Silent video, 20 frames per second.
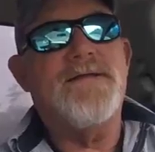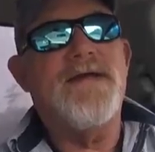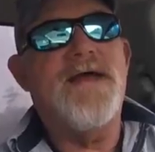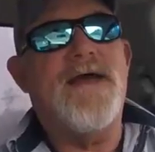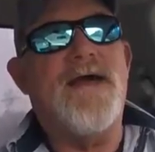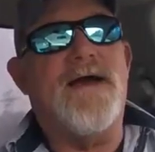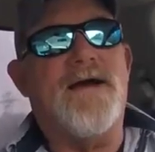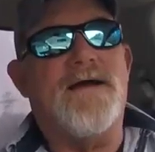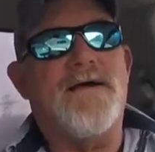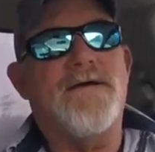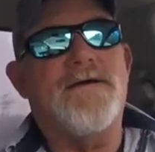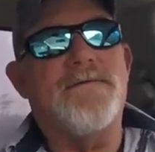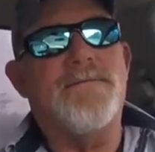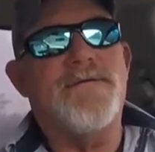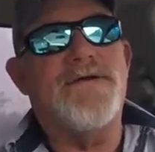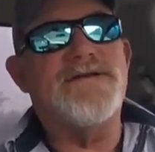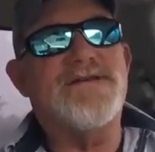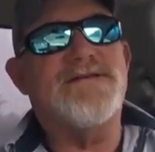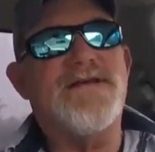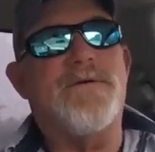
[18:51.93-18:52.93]
Yeah,
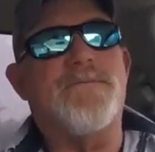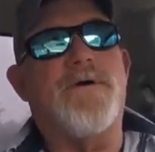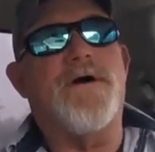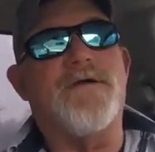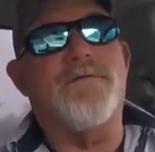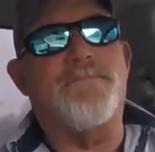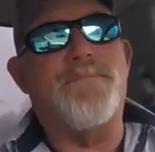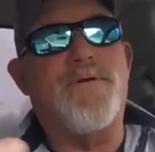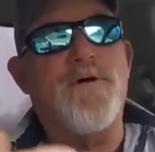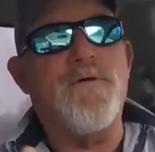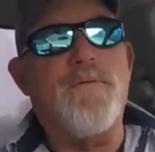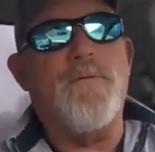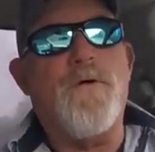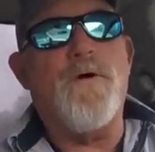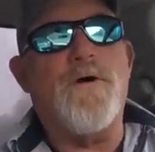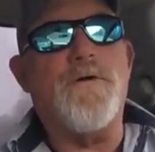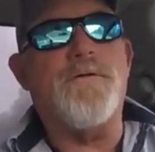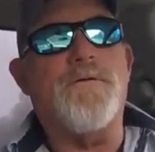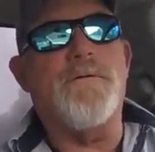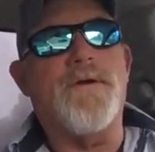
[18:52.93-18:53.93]
because they want to put
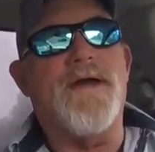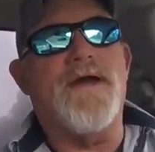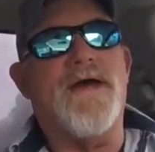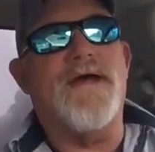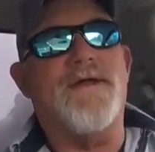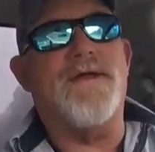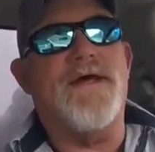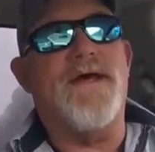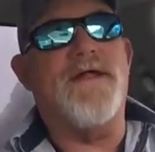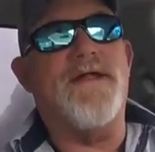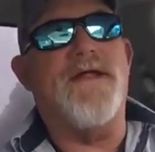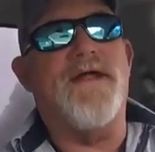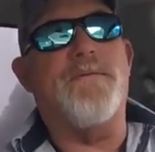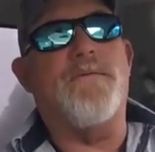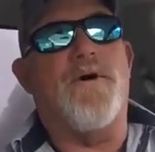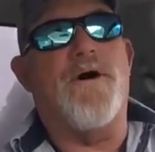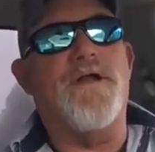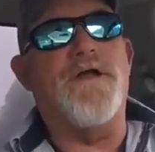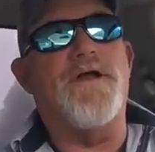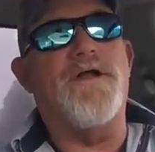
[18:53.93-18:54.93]
water in and they
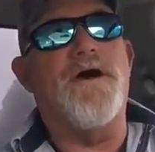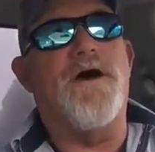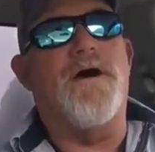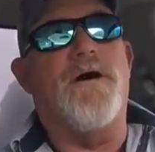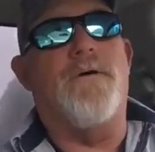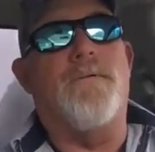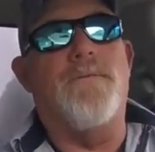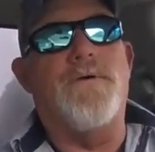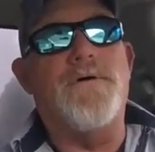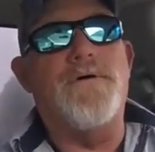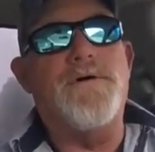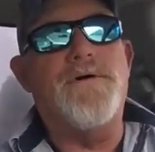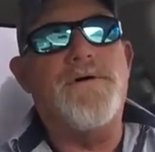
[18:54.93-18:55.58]
want to know